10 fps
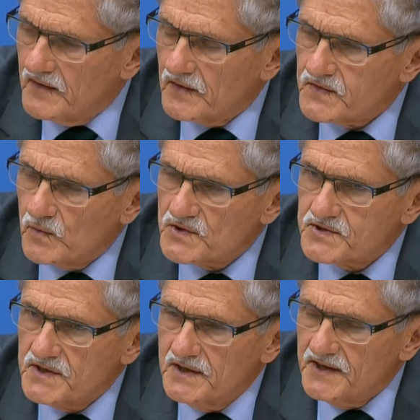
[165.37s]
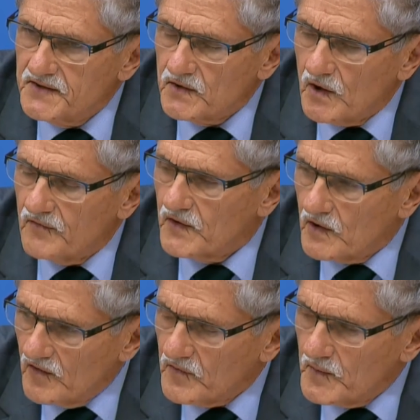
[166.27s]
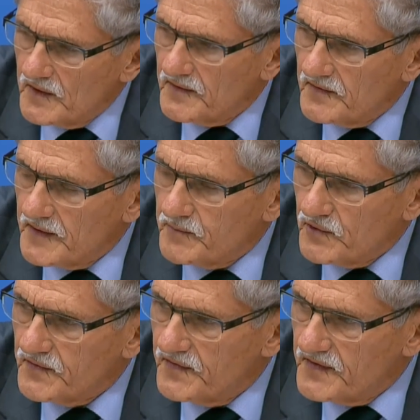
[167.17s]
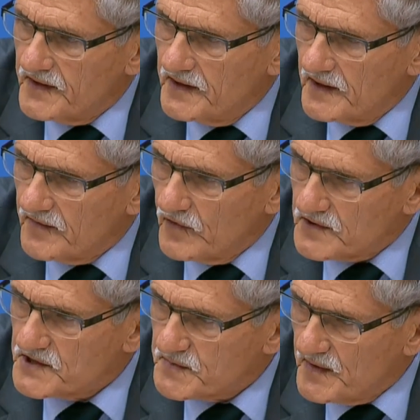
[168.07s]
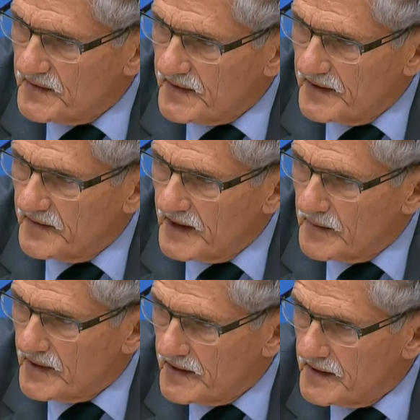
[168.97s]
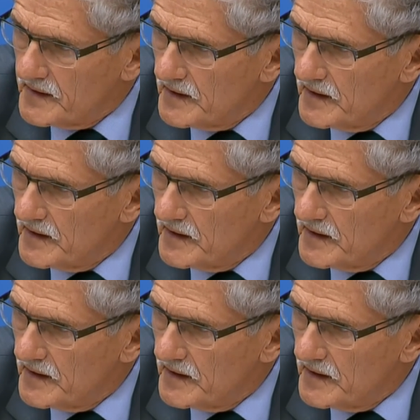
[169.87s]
that was leader of the government that put the advertisement in the Lebanon,